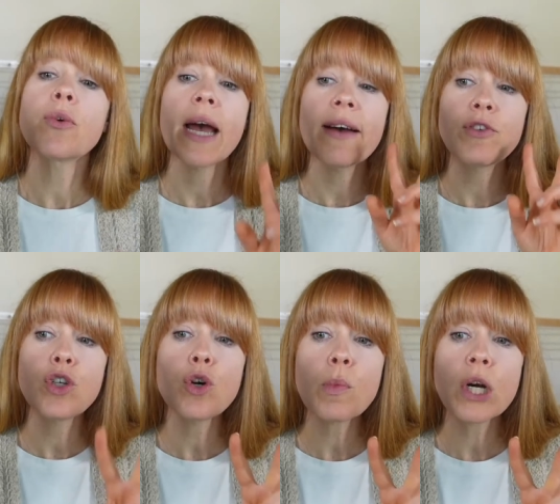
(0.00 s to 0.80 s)
So I have
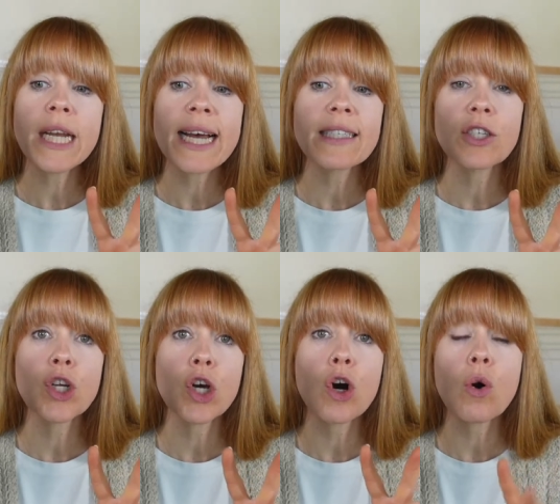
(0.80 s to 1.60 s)
two more nests
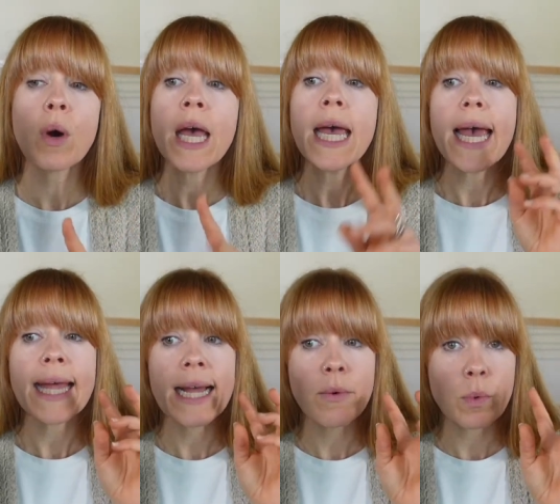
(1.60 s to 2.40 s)
to go,
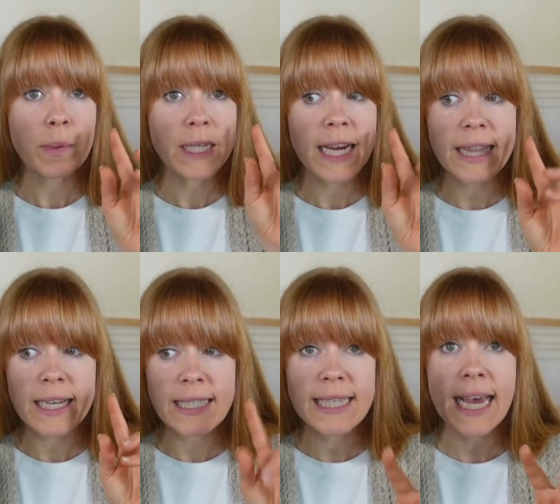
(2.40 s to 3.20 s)
and I will be done
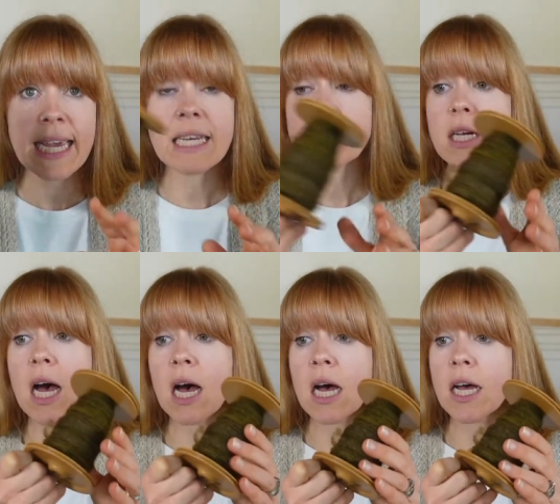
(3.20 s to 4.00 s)
the second,
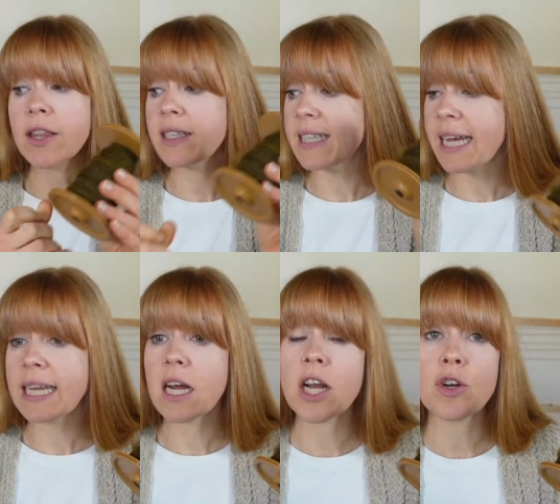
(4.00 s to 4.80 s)
uh, the
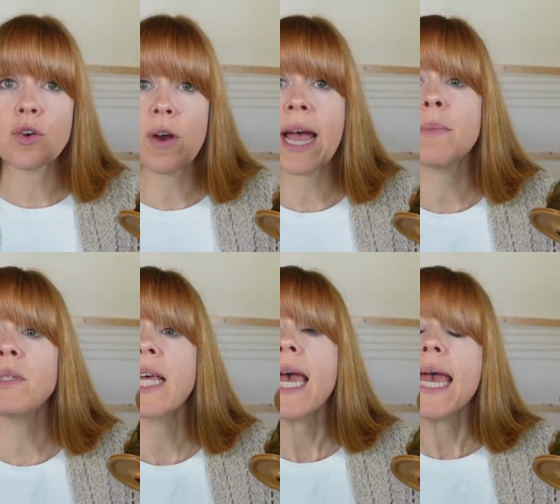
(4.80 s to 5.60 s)
second one hundred
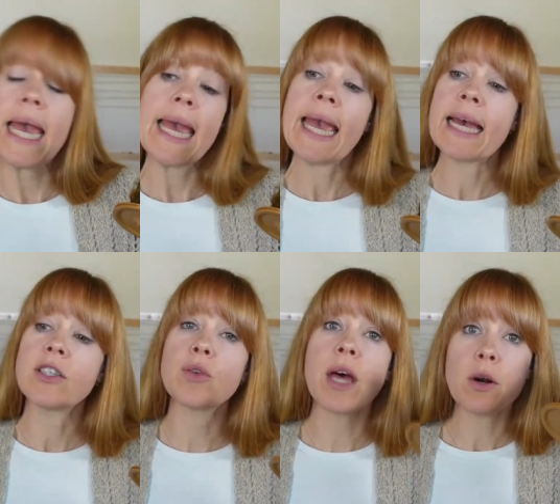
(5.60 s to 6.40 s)
grams,
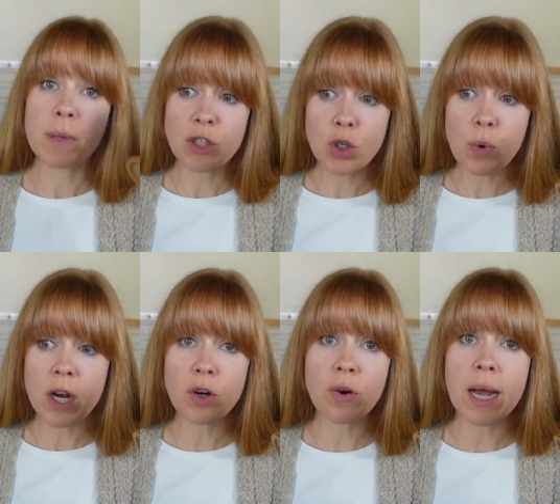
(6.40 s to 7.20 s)
and so that'll be two
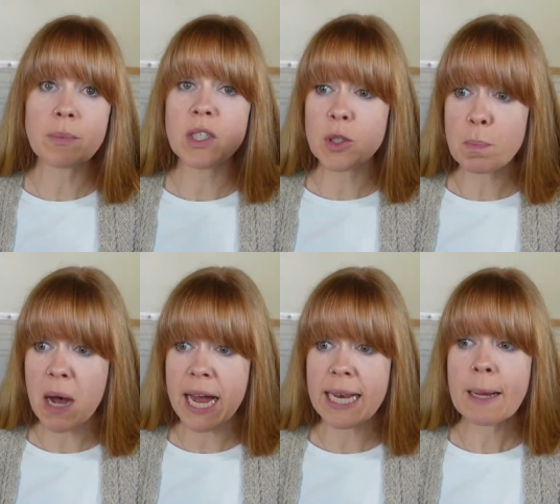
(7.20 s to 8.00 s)
hundred grams
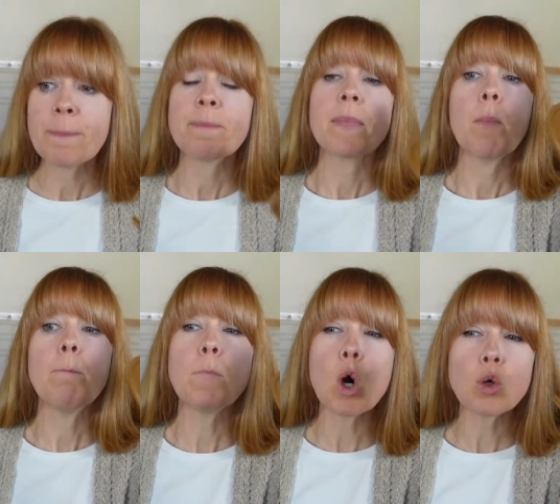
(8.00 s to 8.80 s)
spun.
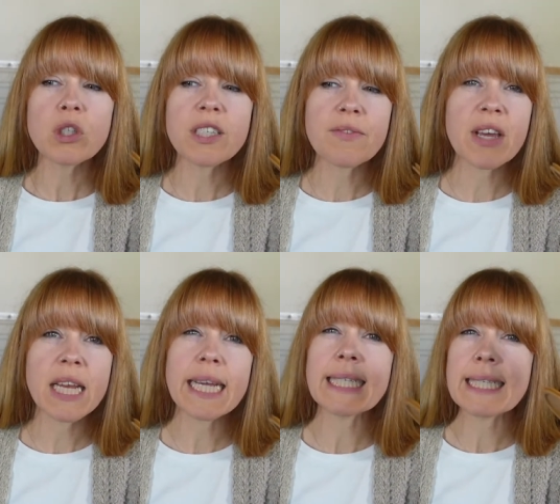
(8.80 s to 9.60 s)
Most of
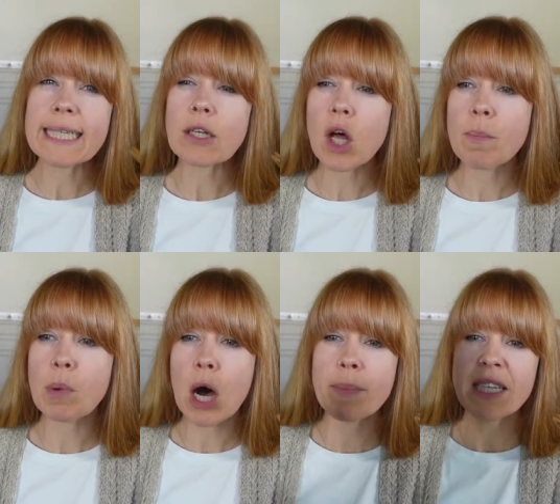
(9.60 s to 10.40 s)
it is still
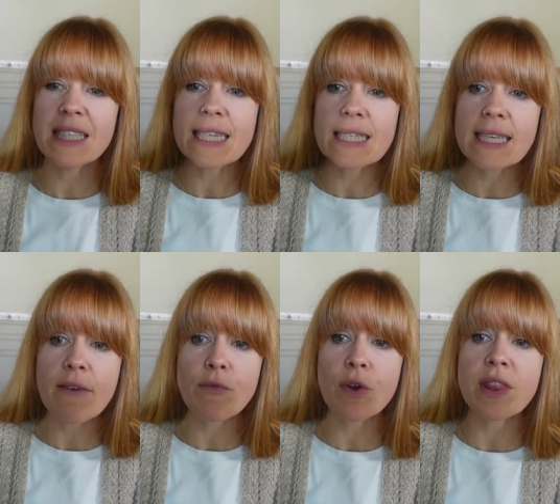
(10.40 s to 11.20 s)
on bobbins,
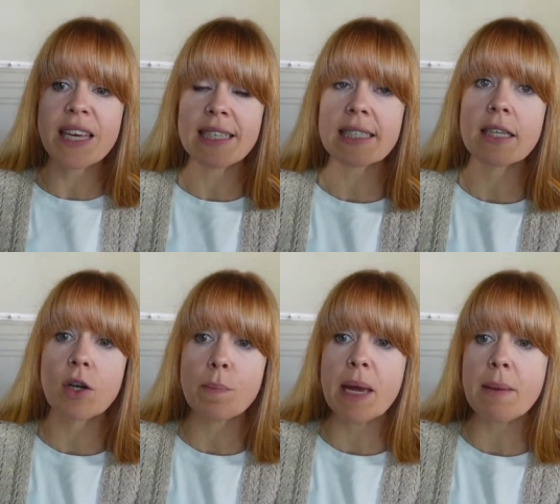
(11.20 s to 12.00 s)
except for this
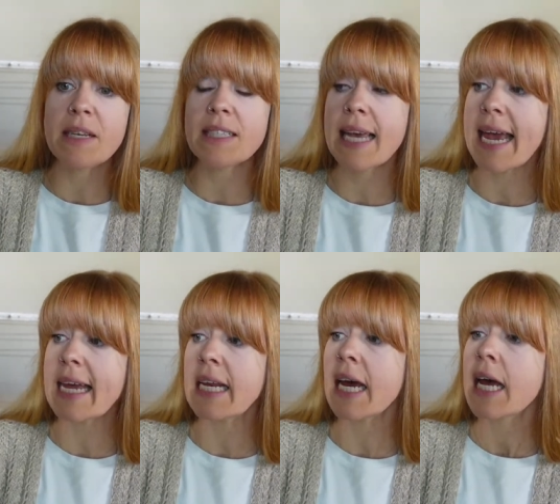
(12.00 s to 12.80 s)
little baby
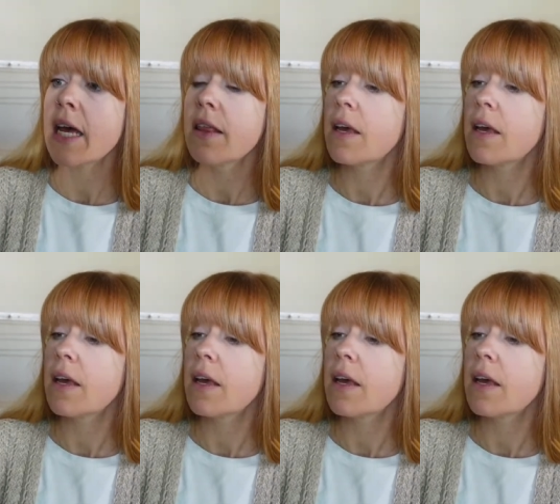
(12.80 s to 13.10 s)
skein